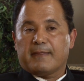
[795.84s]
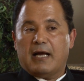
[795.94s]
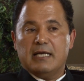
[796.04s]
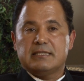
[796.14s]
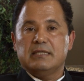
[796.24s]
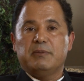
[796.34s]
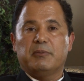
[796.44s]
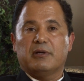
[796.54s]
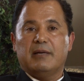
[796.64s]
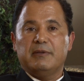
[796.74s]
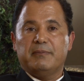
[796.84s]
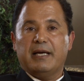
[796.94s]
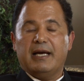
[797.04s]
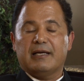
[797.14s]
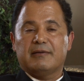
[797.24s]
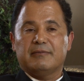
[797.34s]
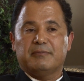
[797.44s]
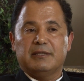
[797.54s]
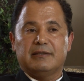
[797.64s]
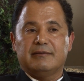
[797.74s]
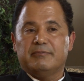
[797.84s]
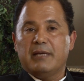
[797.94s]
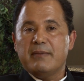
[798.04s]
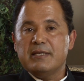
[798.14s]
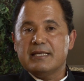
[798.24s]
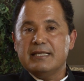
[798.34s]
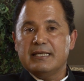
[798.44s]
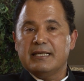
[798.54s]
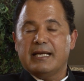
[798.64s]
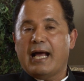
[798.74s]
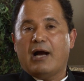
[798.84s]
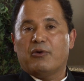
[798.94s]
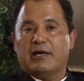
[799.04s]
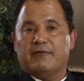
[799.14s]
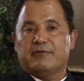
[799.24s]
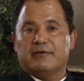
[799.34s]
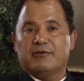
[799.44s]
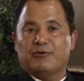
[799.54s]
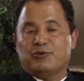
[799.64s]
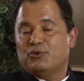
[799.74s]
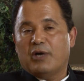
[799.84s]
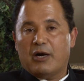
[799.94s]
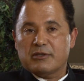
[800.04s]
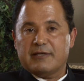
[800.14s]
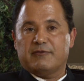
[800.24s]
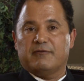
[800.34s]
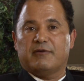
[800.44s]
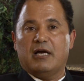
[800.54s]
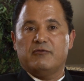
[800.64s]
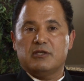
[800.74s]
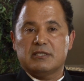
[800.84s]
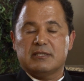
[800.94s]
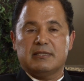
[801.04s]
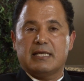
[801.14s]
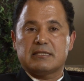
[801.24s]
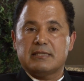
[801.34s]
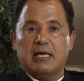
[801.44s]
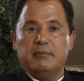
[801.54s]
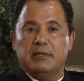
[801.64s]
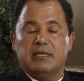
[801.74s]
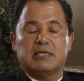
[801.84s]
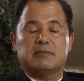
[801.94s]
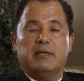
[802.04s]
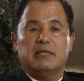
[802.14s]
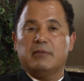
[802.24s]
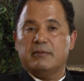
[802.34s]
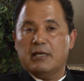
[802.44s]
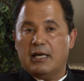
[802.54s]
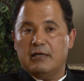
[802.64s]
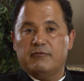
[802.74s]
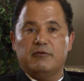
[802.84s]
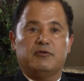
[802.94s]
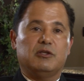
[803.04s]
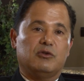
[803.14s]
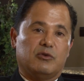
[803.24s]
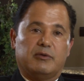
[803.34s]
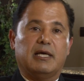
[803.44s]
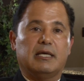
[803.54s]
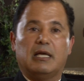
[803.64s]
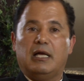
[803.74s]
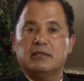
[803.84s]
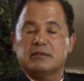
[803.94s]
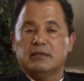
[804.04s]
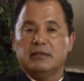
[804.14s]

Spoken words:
I see people coming back, but maybe they need it an hour after or 2 hours after 5 years, and that's not a big expense, maybe $150 to $300